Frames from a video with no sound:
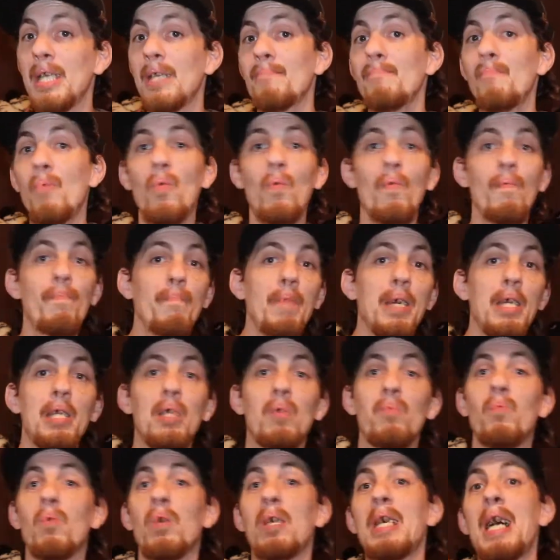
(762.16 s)

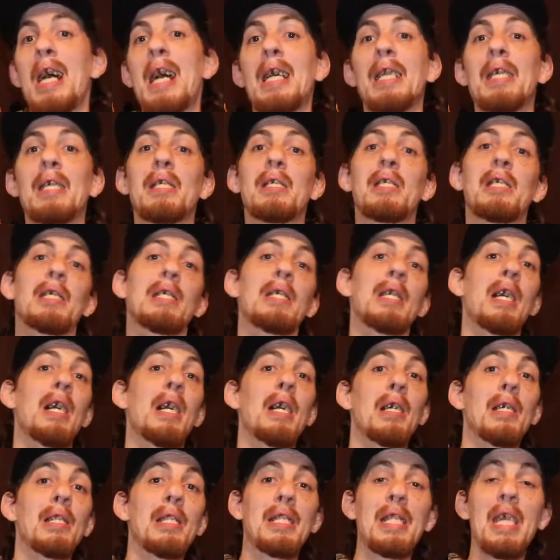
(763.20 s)
movements were kind of just
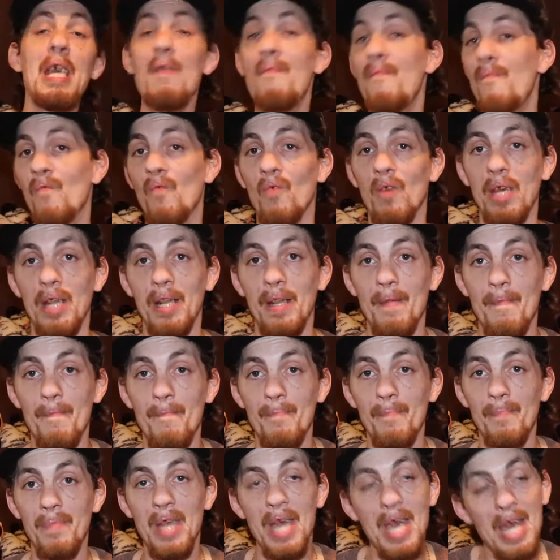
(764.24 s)
different,
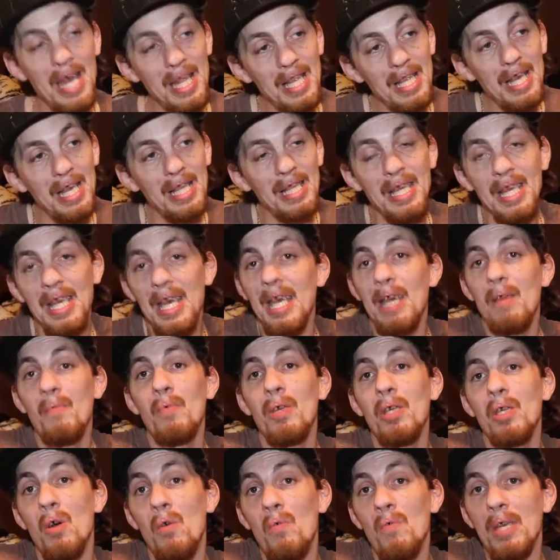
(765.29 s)
and it
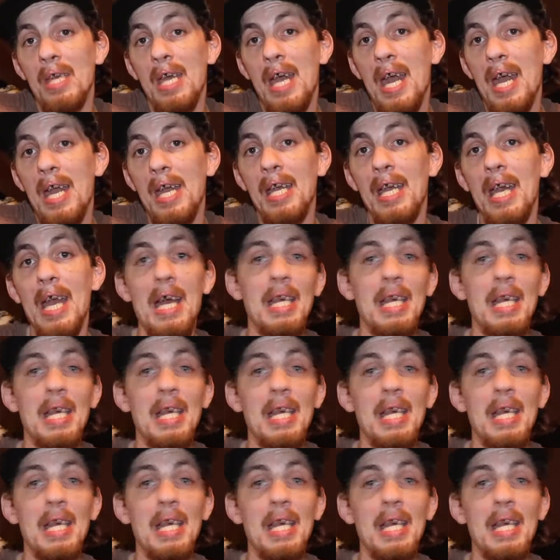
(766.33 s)
was okay.